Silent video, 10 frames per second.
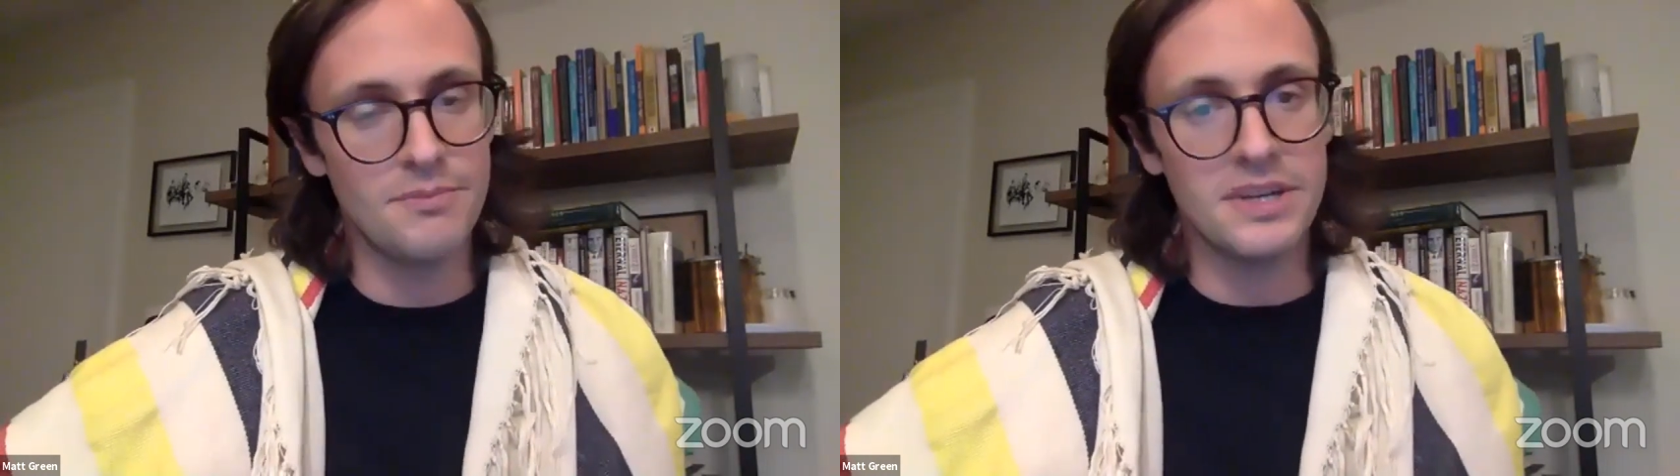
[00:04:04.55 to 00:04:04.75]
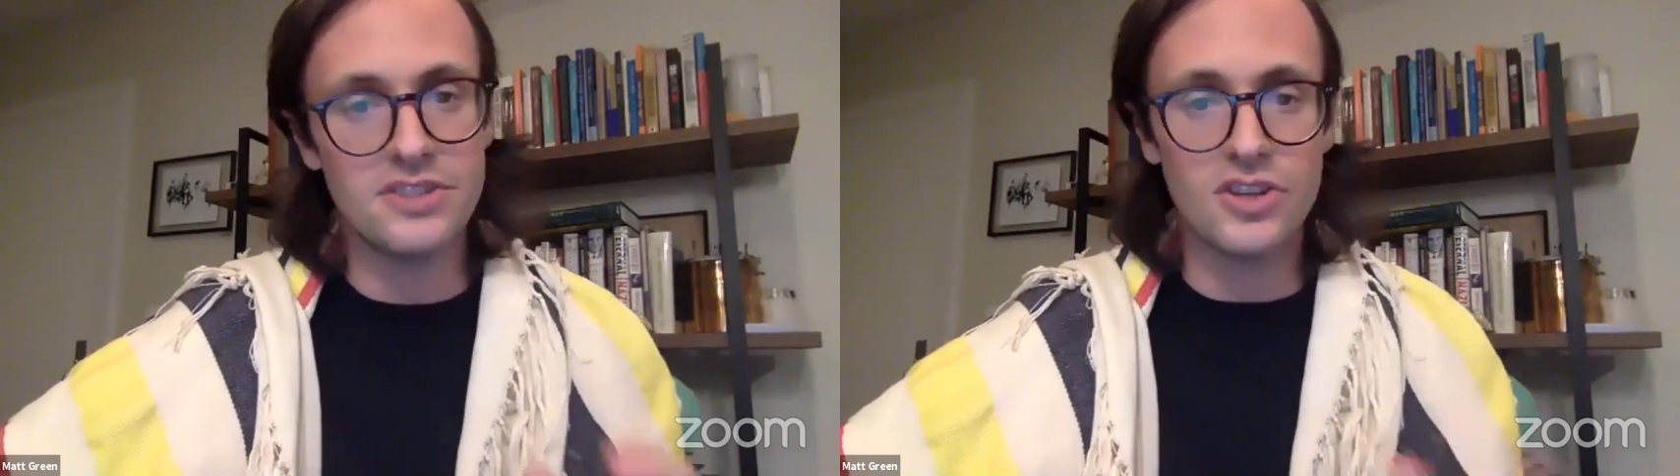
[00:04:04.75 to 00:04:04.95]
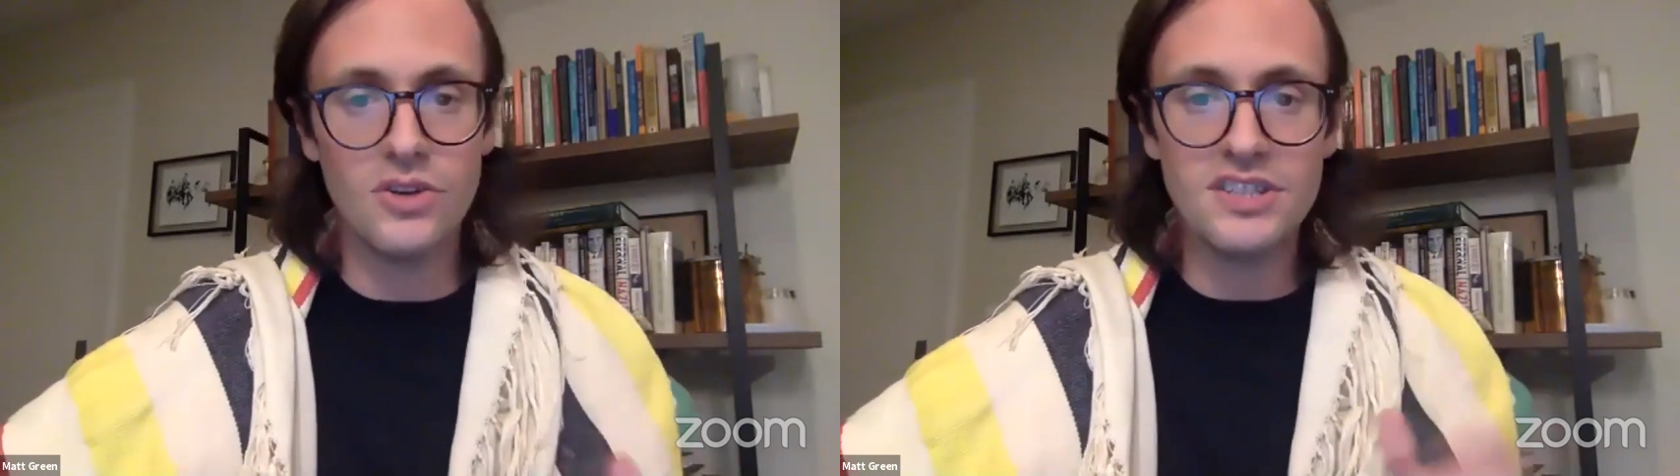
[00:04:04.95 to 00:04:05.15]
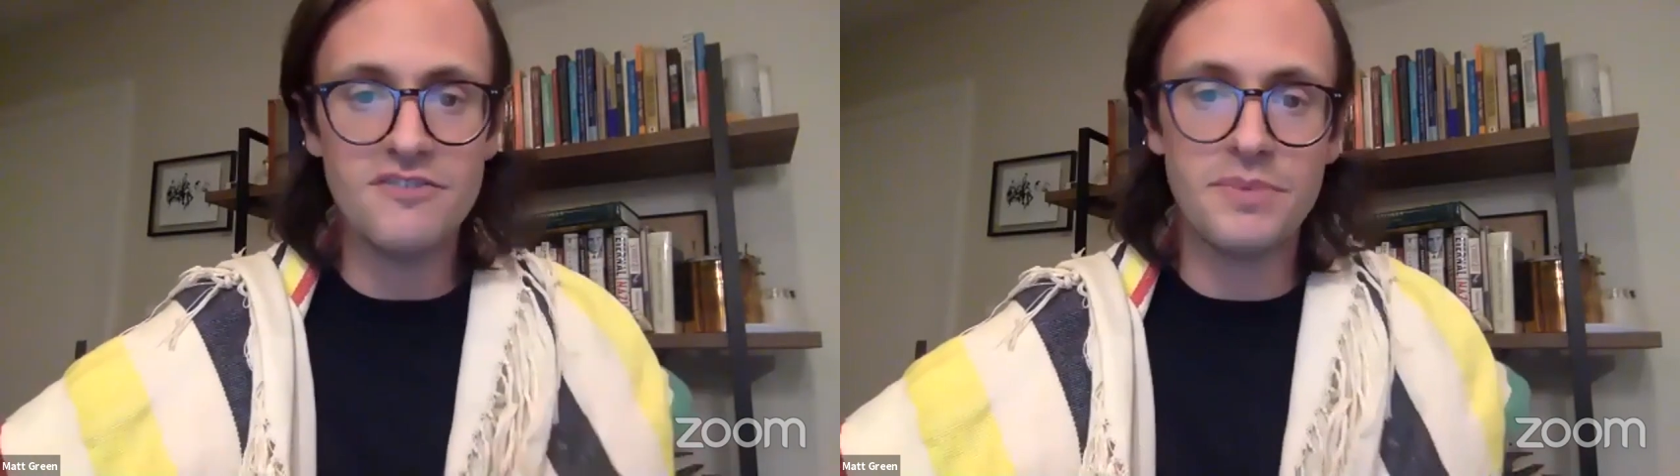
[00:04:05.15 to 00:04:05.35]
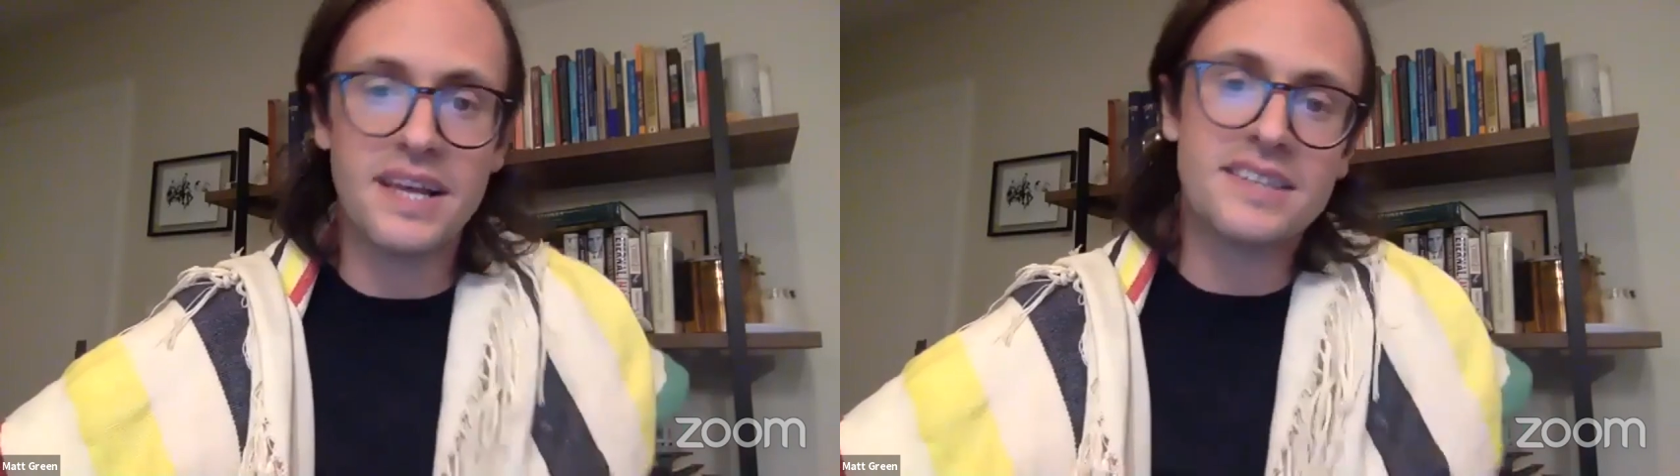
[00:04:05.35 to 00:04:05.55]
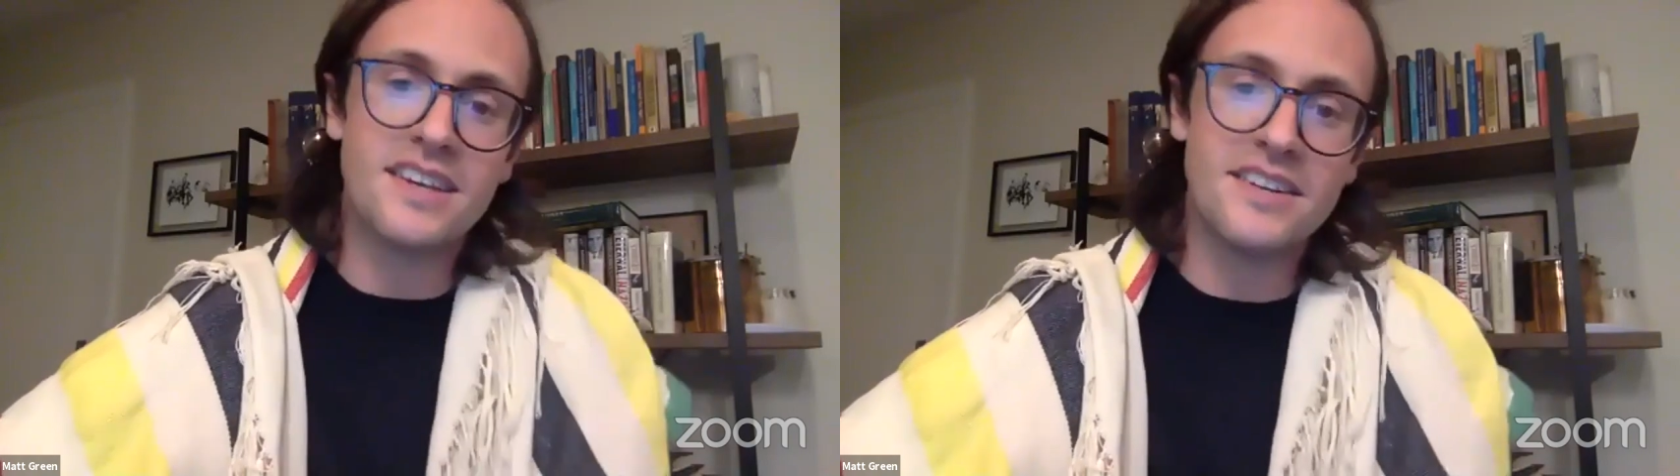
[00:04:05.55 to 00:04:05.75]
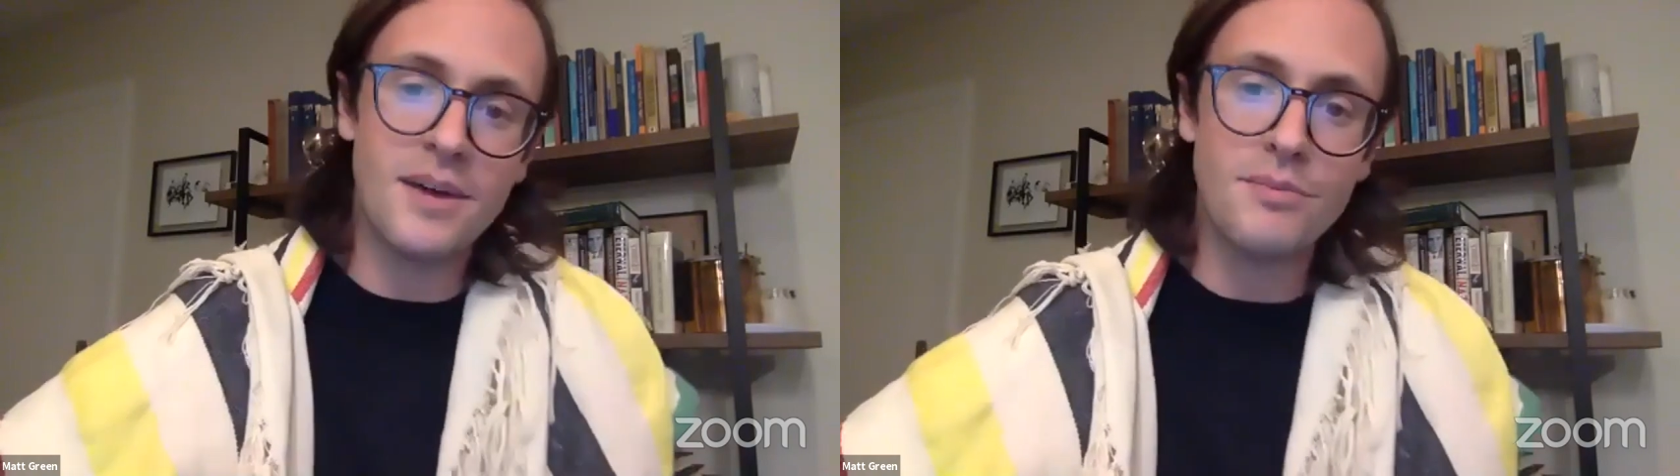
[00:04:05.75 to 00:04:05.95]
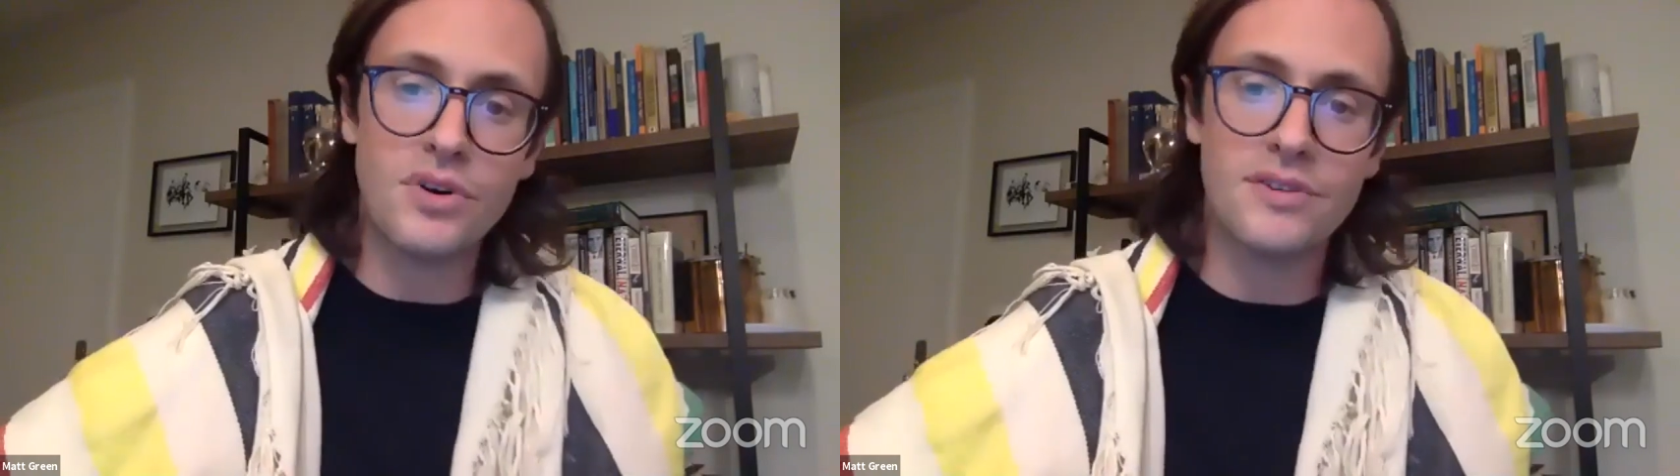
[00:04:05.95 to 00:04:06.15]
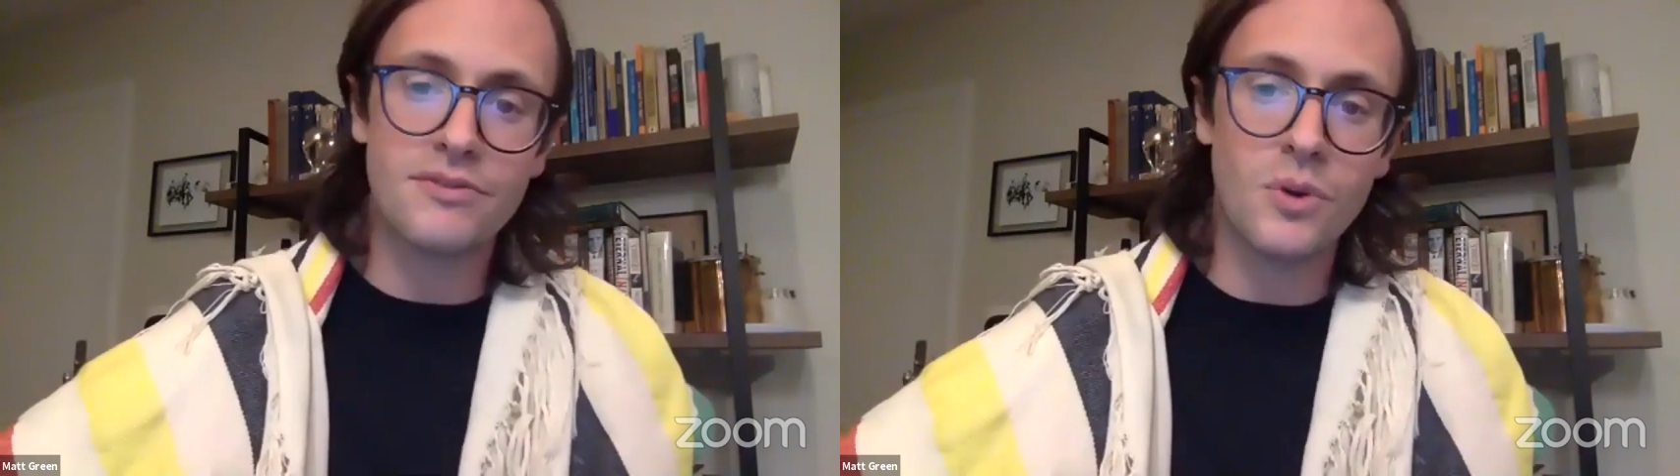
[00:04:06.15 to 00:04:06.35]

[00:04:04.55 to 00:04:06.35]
But Joseph plays a number of